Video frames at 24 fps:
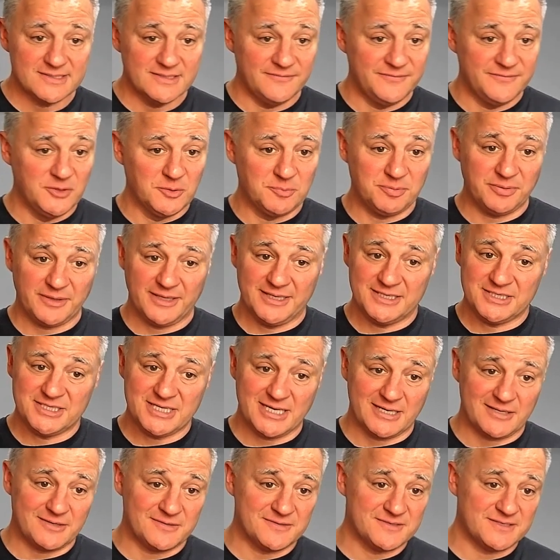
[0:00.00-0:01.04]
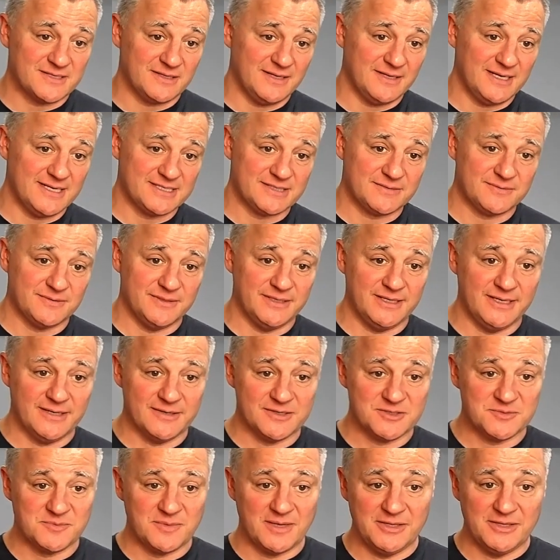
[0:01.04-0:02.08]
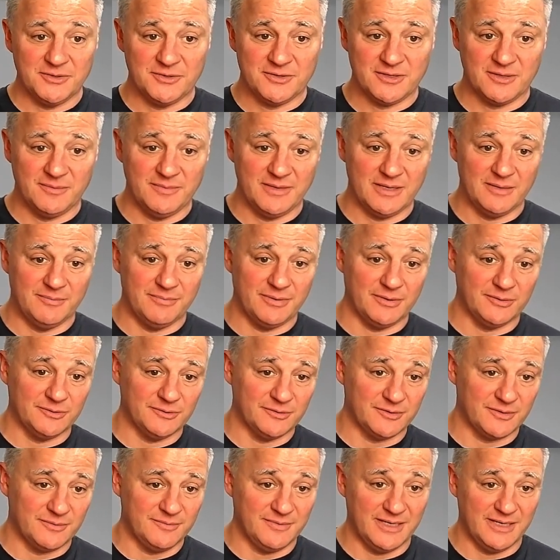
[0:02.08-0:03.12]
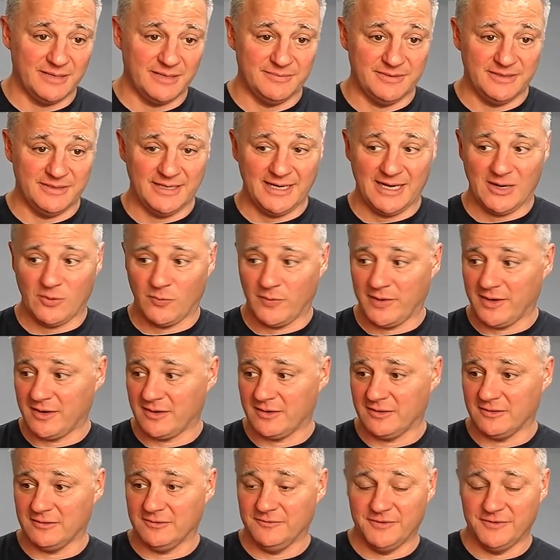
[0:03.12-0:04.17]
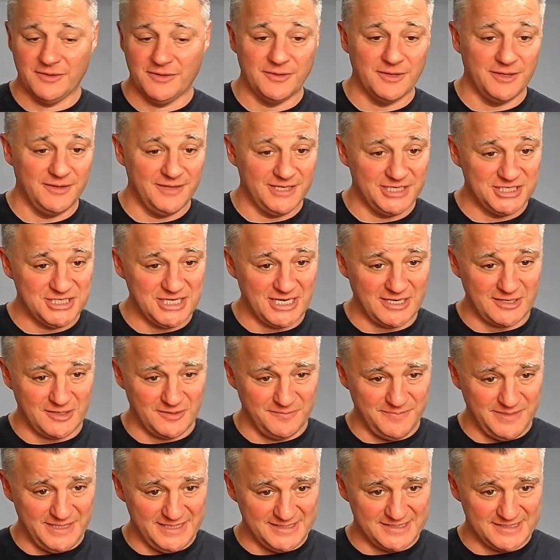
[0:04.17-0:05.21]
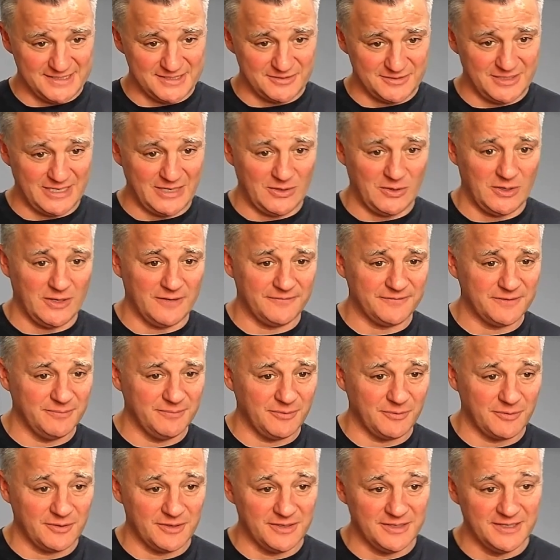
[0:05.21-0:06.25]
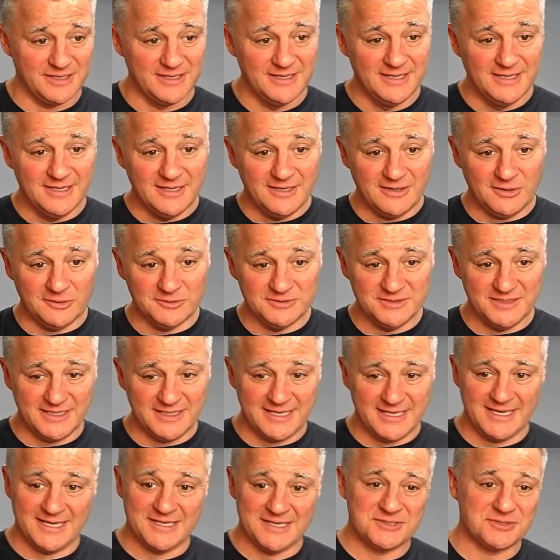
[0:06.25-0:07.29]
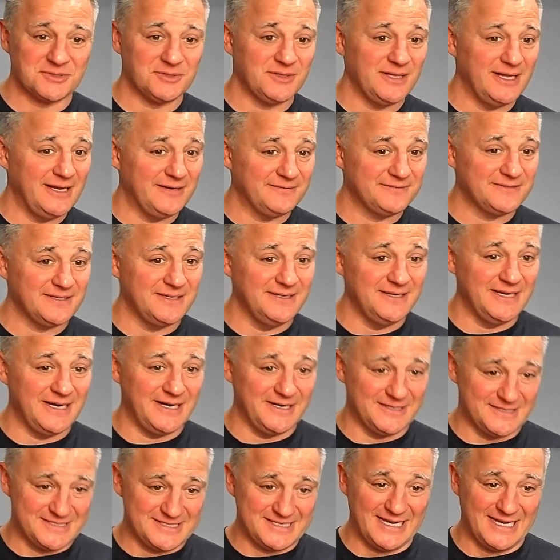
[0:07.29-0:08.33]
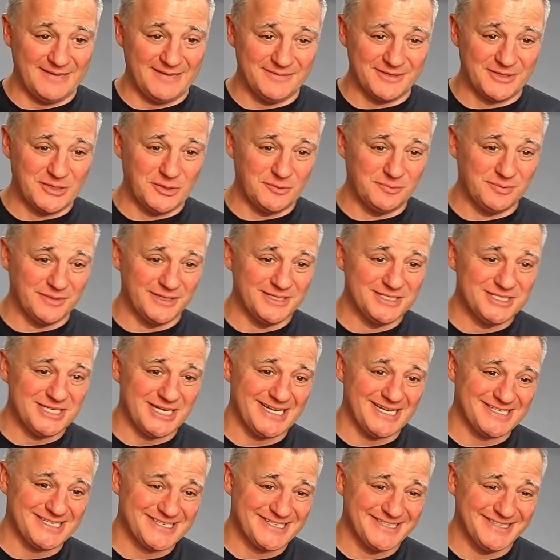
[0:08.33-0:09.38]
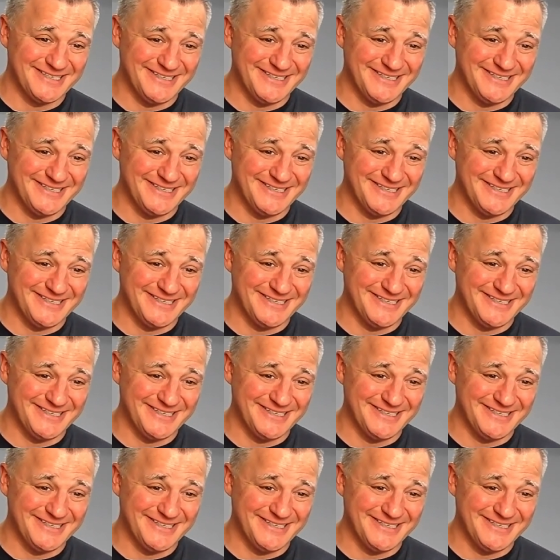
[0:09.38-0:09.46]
If you're playing checkers the last 3 years, man, you could have made a boatload of money. But now the checker pieces are now off the board. Only the kings are left, and now it's time to go play chess.